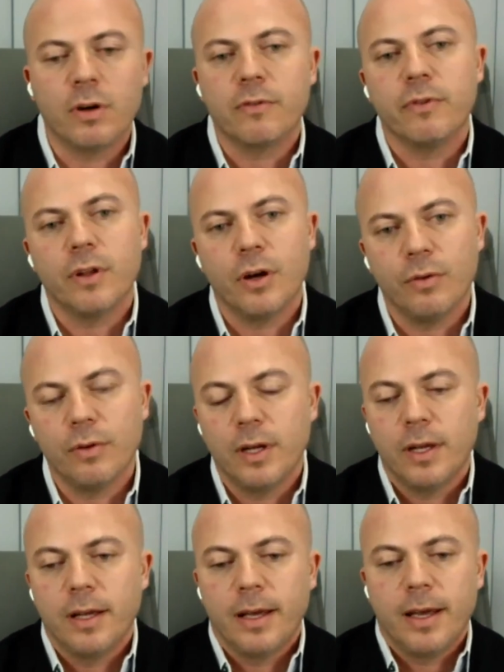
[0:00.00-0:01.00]
workflow,
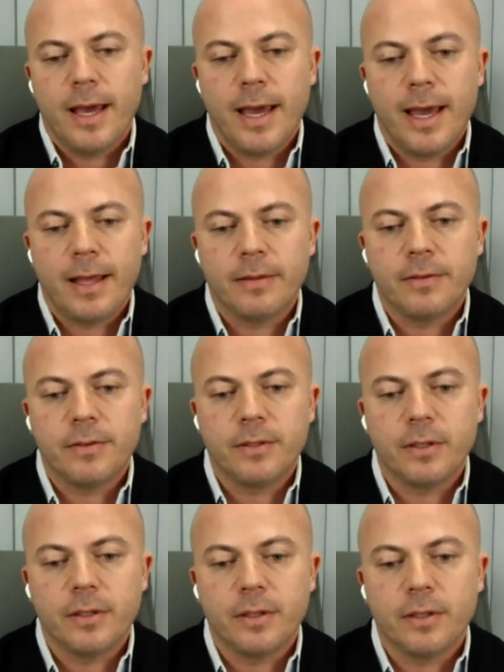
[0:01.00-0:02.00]
and
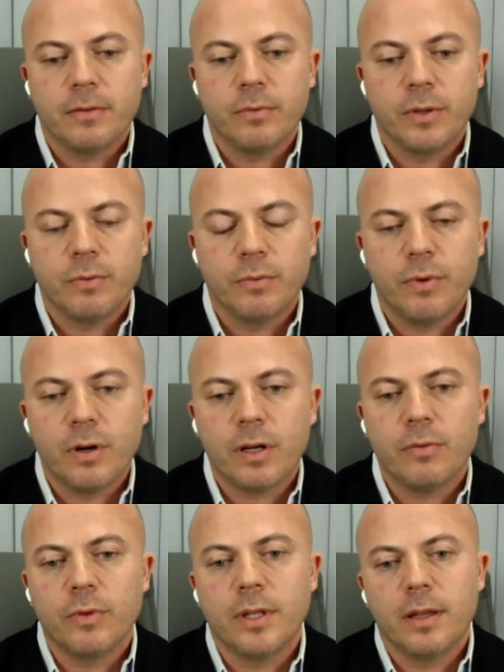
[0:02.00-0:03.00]
we
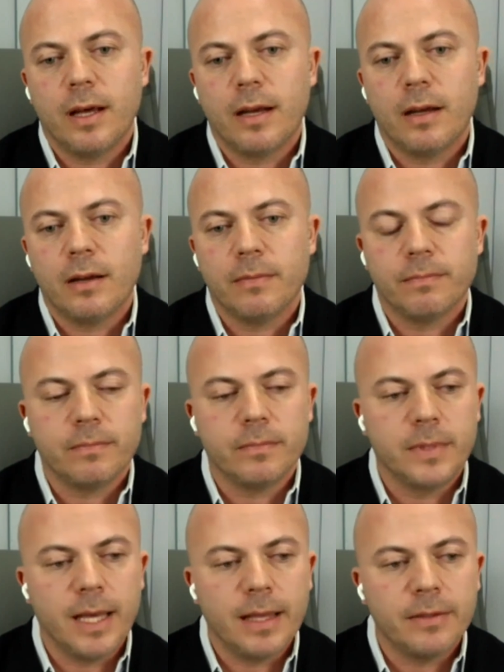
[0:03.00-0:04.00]
work with a lot of
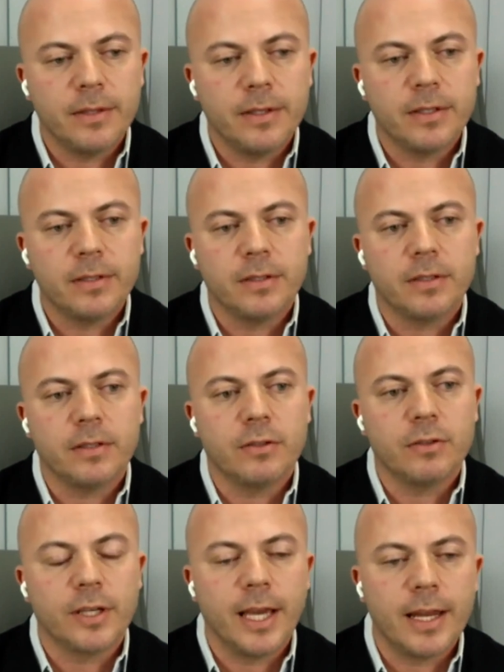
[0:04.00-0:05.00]
dentists,
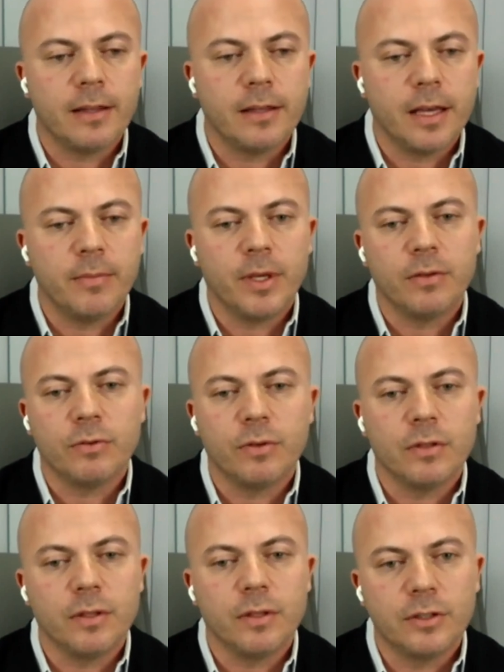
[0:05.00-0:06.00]
getting them
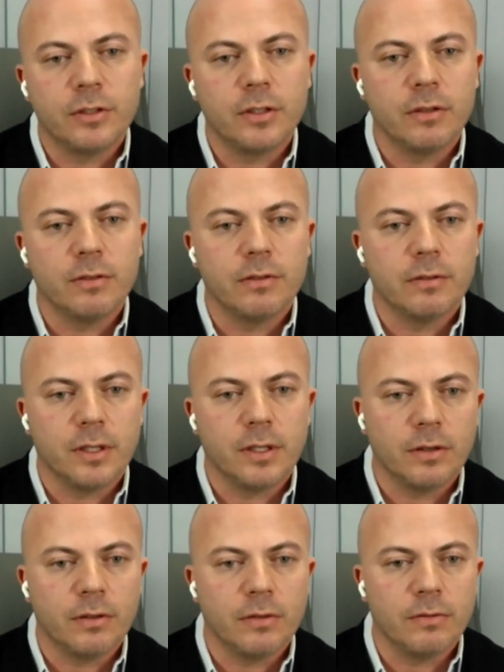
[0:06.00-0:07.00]
into a digital,
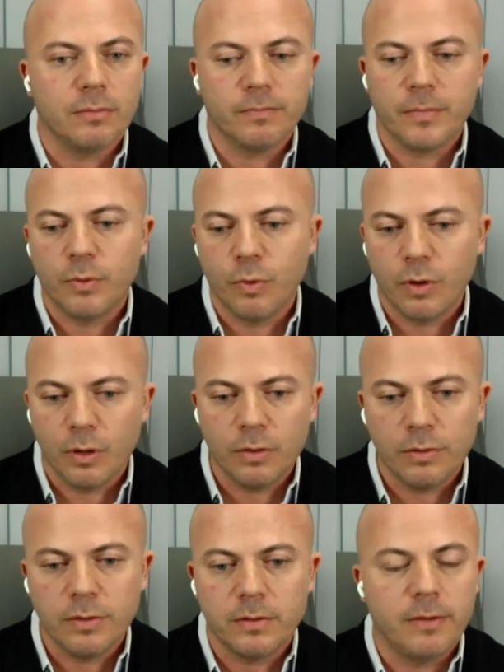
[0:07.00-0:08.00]

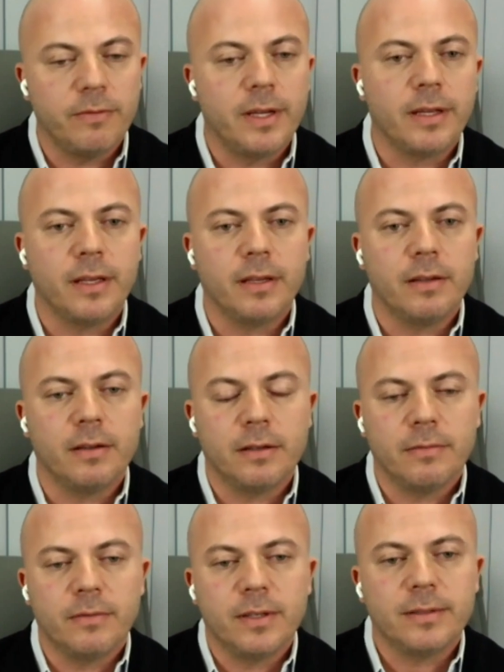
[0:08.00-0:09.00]
world. They're very
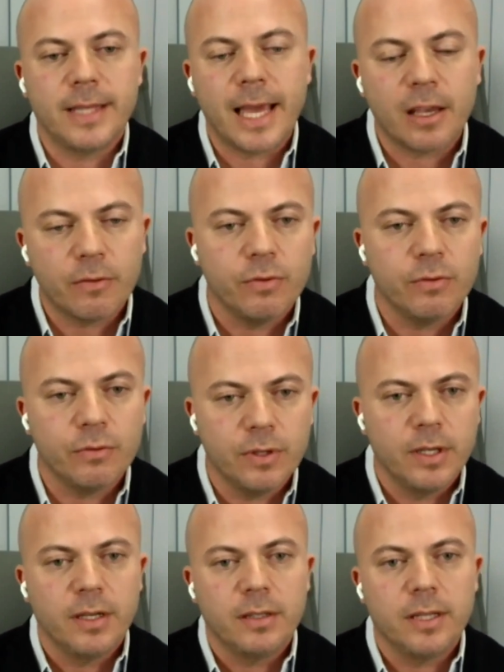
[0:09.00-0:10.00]

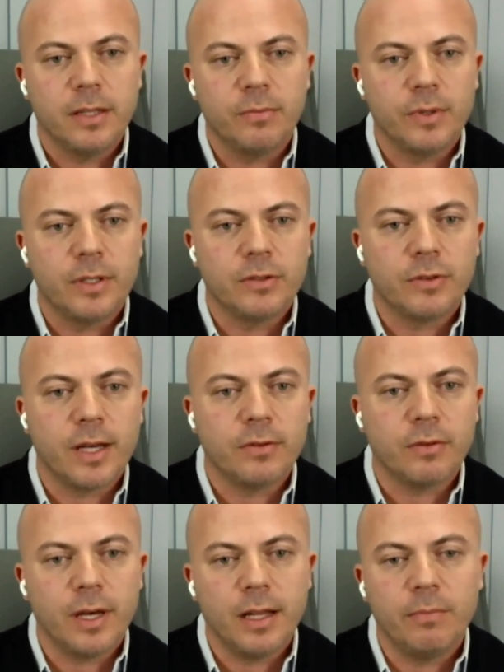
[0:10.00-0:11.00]
thankful that we're
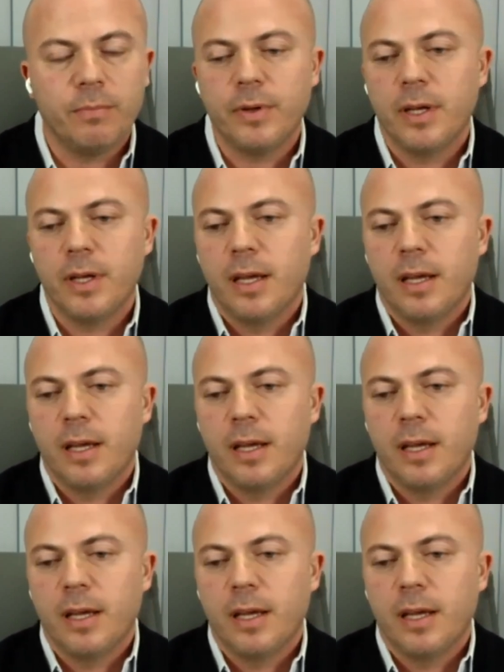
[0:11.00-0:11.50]
trying to help.